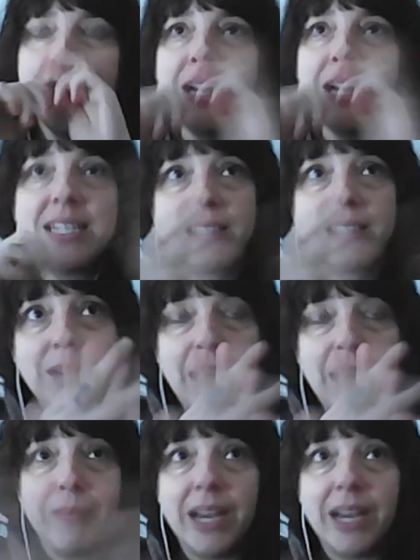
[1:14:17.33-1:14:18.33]
My
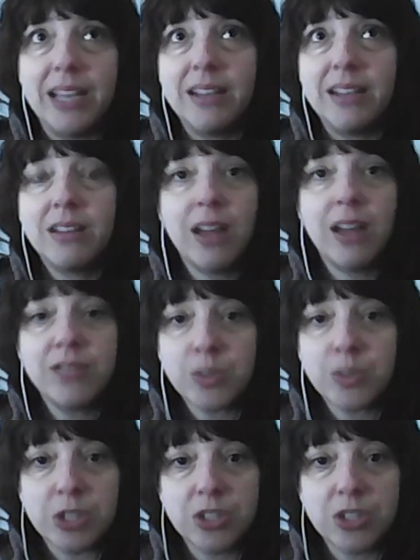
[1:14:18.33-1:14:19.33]

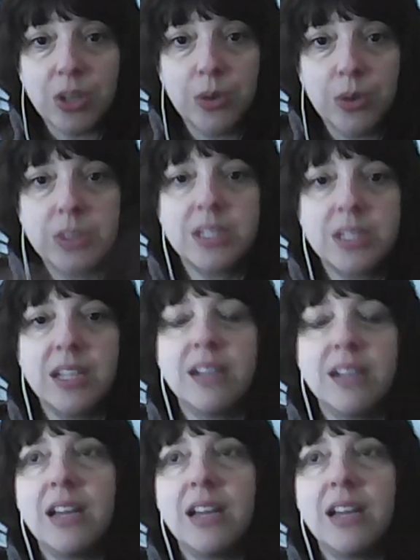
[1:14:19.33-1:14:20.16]
gloves were soaked,